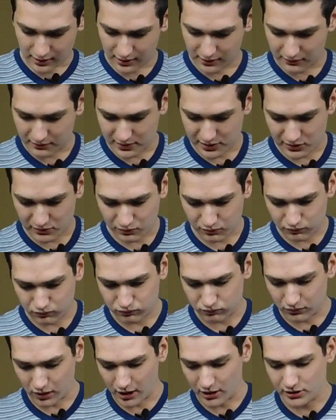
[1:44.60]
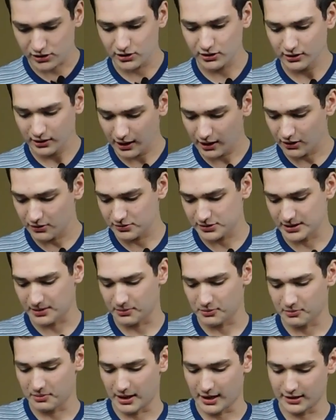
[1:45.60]
I was actually they are
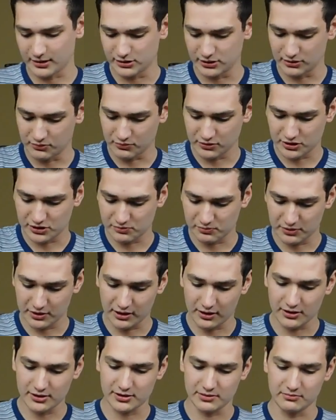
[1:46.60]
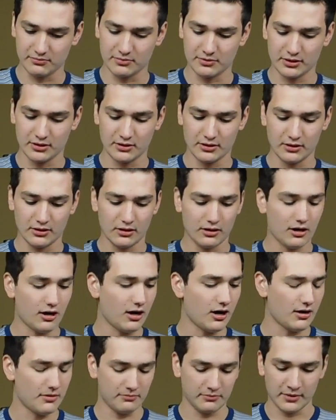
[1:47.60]
separate packaging, which is pretty awesome.
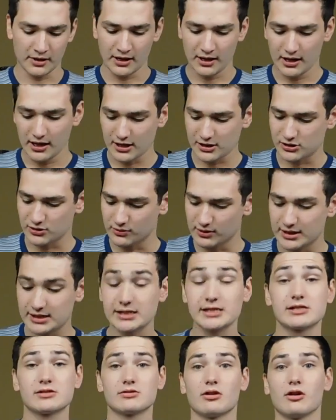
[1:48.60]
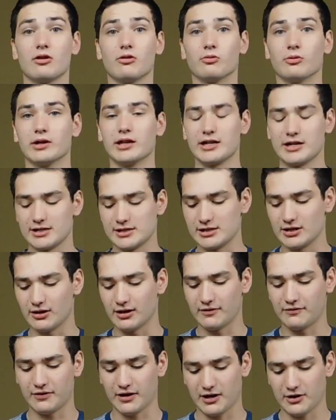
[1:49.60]
Um, yeah, so this is a really good deal
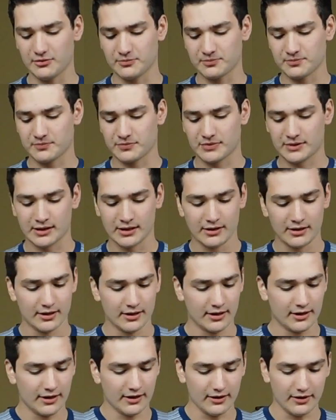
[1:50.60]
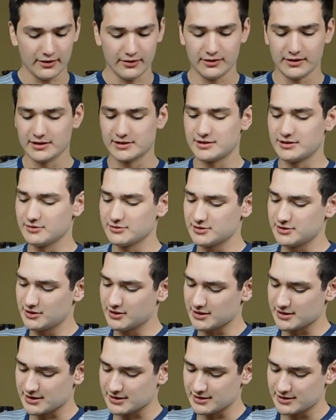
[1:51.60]
I found this deal, as you
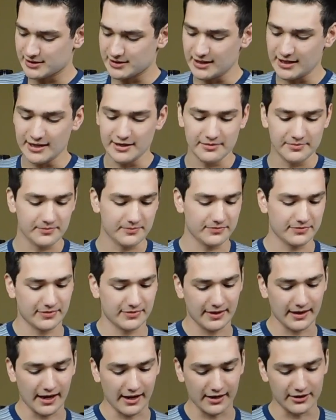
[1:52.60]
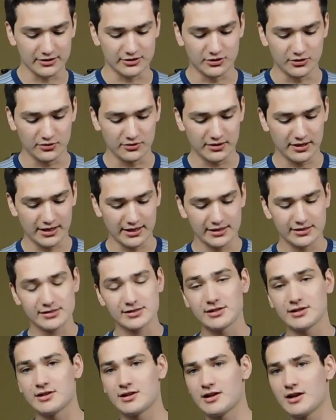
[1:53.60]
guys can see, I got two
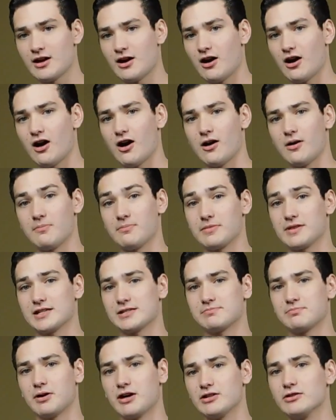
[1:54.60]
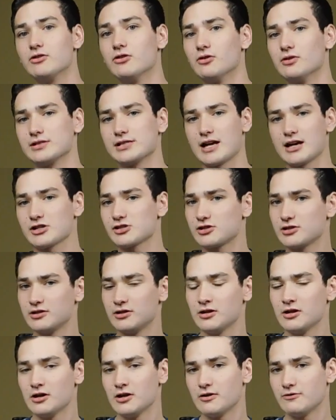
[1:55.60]
things. Um, this bundle is
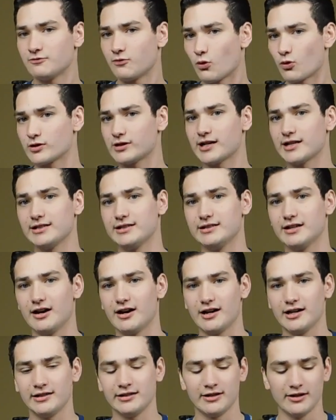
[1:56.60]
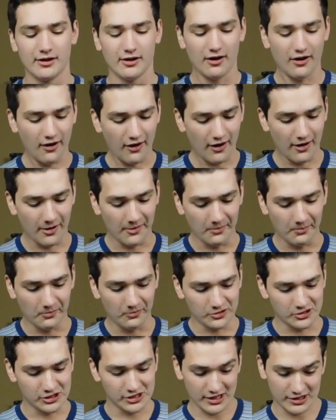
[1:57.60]
actually $4.99, um,
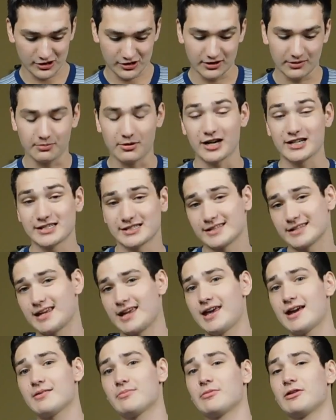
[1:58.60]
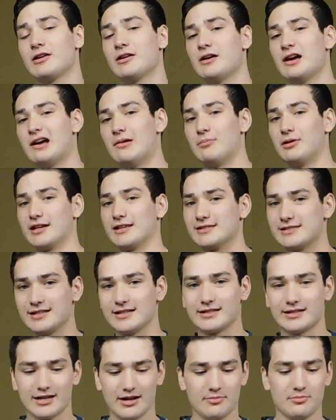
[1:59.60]
which is actually the price of the camera, but it
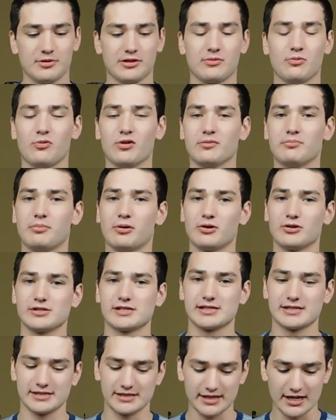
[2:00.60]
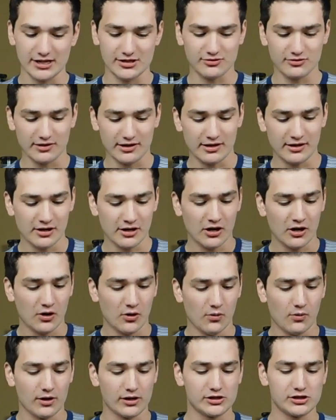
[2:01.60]
did come with one bonus accessory,
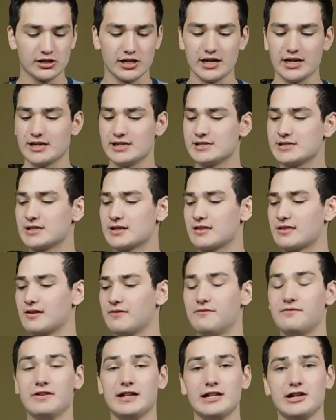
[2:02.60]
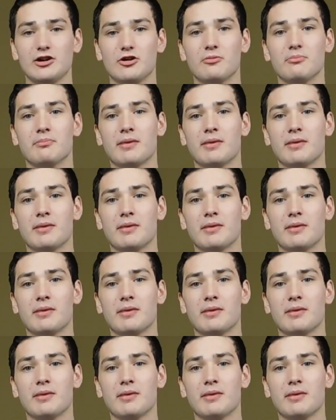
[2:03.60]
which is the Video